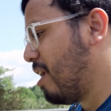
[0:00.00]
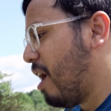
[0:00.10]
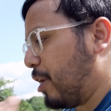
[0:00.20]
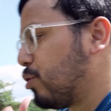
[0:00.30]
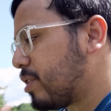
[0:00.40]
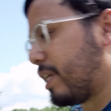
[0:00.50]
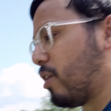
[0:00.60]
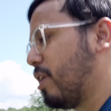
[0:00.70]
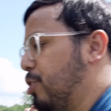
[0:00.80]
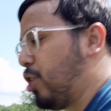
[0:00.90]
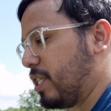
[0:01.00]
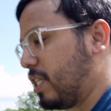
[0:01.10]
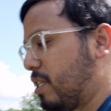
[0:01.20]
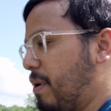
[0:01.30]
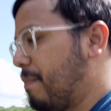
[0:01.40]
I used to carry a
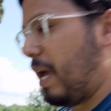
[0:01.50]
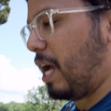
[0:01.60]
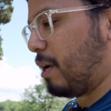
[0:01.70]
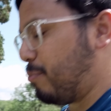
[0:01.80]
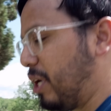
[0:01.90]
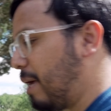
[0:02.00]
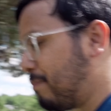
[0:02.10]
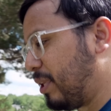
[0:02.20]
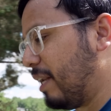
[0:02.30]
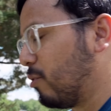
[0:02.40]
Justice in my bag, but I played a